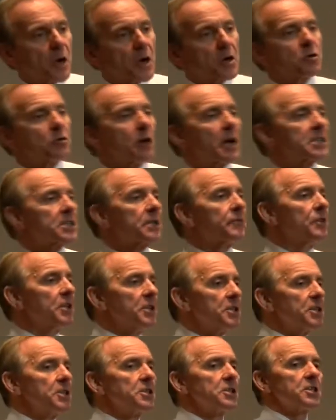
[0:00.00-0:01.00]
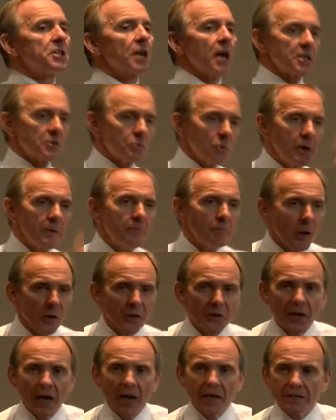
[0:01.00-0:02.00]
progressively digitized. We're
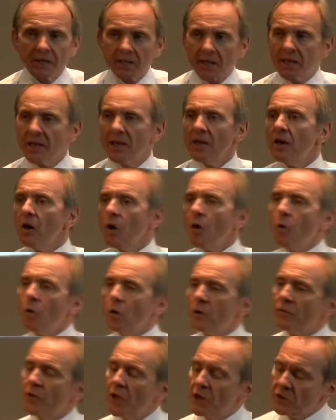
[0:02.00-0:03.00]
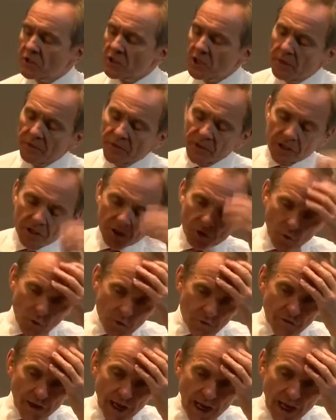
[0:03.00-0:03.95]
modernizing all of those services, all of